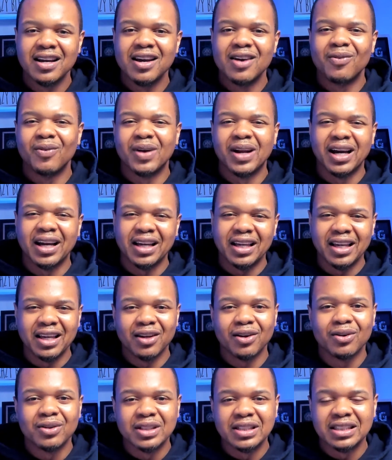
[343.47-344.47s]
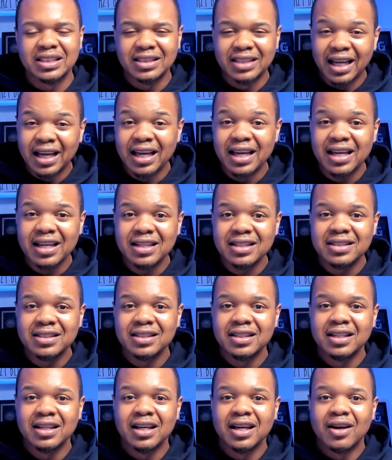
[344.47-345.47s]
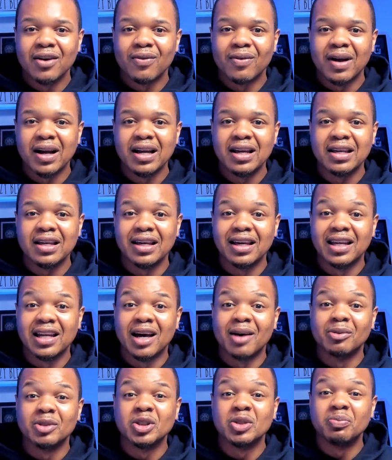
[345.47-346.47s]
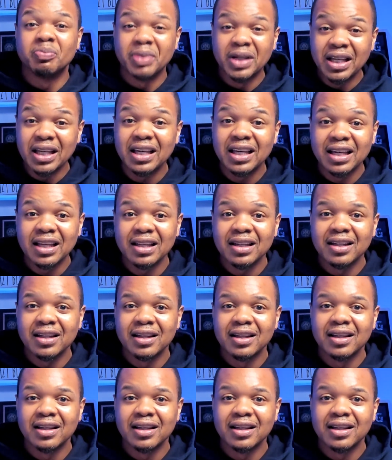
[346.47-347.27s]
when I get on the stage, right, and I'm speaking,